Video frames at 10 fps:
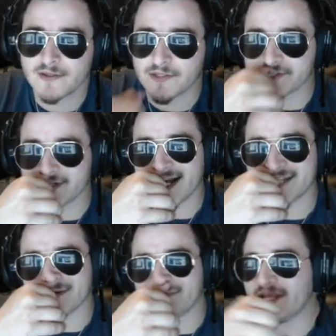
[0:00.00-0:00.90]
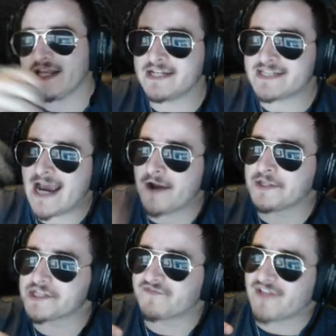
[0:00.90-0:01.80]
The sun has been beating down on
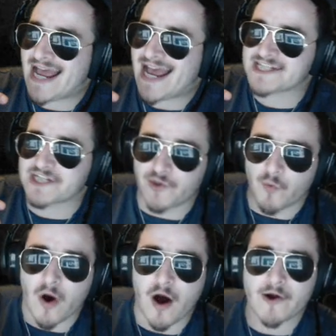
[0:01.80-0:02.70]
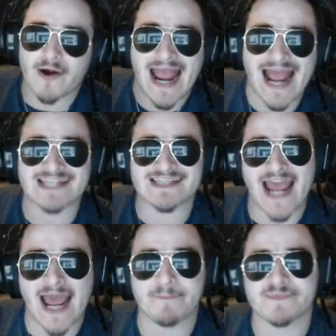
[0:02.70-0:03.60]
this flask, and the water has
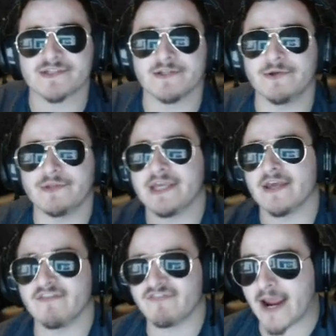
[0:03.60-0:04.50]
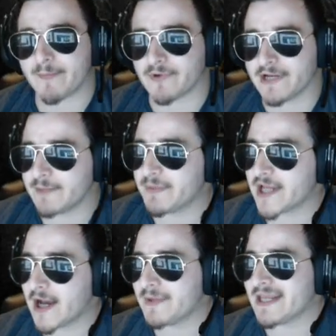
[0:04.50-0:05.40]
absolutely evaporated,
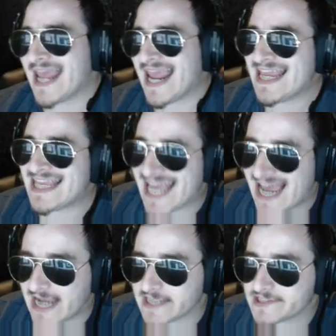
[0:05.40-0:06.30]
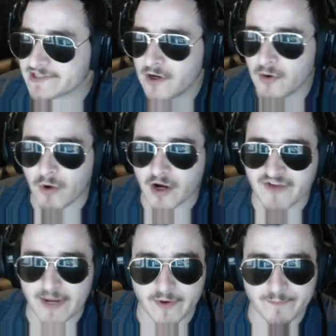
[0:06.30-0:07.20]
becoming a gas. Water
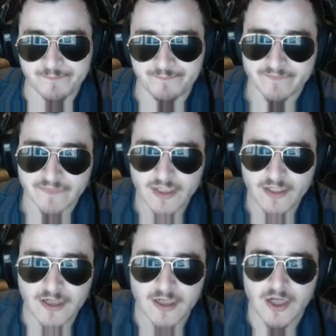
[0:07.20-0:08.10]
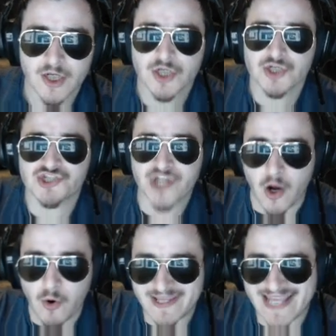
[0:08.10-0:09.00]
vapor.
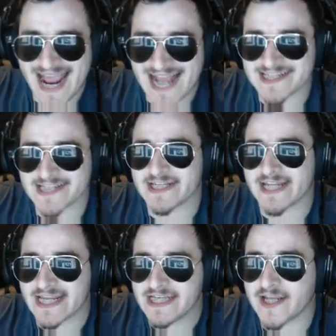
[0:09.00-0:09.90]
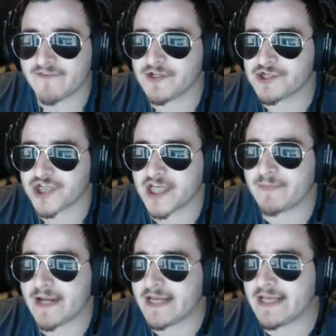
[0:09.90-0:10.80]
So, gas has an indefinite shape
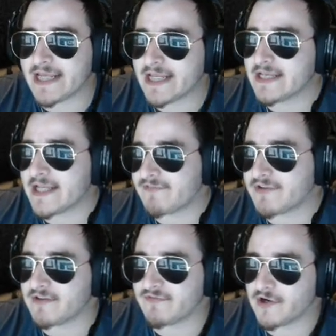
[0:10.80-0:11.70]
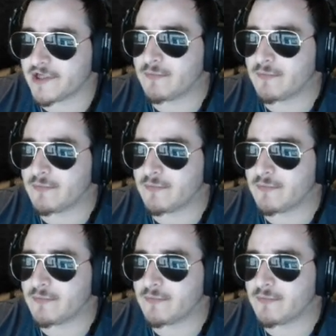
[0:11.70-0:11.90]
and an indefinite volume.